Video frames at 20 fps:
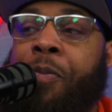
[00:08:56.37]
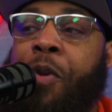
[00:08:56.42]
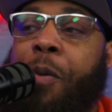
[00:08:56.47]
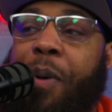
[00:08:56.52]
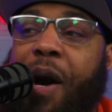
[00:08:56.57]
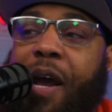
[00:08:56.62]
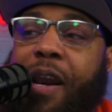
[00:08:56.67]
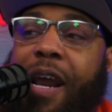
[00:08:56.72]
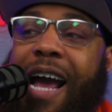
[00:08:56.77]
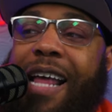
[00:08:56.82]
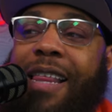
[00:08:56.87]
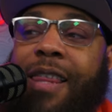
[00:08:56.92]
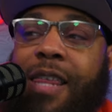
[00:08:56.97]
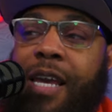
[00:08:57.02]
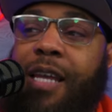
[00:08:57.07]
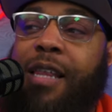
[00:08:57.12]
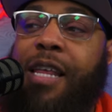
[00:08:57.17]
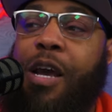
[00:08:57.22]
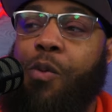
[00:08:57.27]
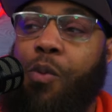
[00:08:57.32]
But I
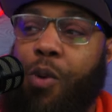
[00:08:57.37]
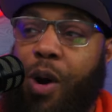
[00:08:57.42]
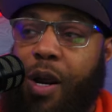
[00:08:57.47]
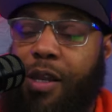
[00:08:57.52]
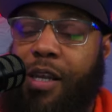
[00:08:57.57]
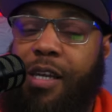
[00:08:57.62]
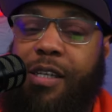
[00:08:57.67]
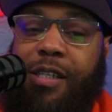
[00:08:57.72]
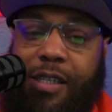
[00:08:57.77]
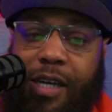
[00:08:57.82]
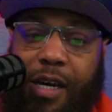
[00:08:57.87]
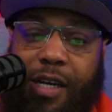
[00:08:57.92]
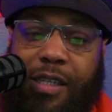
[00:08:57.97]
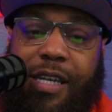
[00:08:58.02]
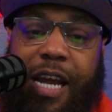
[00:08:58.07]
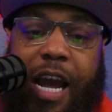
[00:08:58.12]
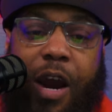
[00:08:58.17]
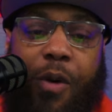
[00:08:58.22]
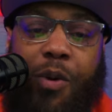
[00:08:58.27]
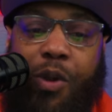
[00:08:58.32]
think that what this does
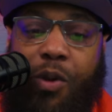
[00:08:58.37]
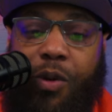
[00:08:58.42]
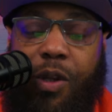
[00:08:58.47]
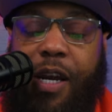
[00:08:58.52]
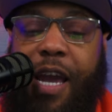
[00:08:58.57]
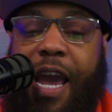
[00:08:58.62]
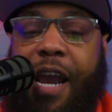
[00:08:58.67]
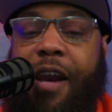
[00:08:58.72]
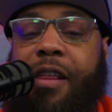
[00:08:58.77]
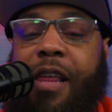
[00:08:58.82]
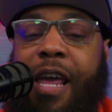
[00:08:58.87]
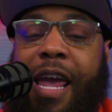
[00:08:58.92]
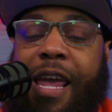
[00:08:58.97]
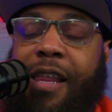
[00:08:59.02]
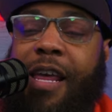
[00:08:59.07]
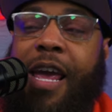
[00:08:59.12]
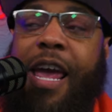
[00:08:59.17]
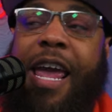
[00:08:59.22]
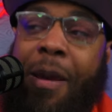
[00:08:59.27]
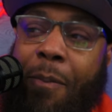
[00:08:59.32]
now when you look at it,
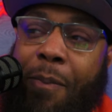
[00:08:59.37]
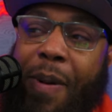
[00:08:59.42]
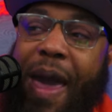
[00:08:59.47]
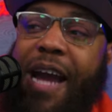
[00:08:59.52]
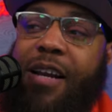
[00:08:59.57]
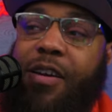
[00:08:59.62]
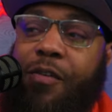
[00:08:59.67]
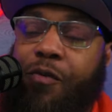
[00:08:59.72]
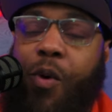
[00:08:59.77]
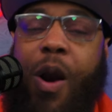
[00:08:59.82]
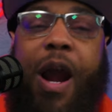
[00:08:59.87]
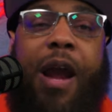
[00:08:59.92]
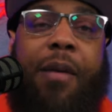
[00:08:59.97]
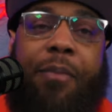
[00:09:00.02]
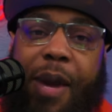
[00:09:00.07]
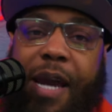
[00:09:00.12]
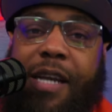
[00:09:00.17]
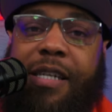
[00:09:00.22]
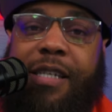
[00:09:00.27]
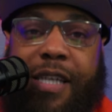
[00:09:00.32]
the impact of Ryan
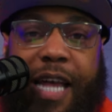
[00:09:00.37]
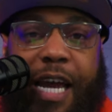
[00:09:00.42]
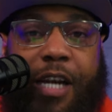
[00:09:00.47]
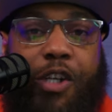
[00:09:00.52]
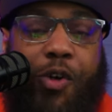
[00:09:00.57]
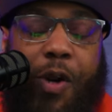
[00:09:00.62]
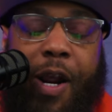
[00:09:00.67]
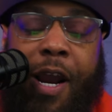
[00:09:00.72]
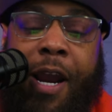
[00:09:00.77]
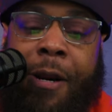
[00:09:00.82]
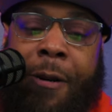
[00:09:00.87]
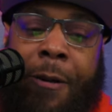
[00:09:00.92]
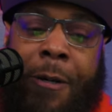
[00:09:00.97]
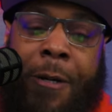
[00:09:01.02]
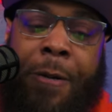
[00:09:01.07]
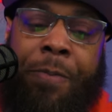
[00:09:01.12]
Bates in that trade,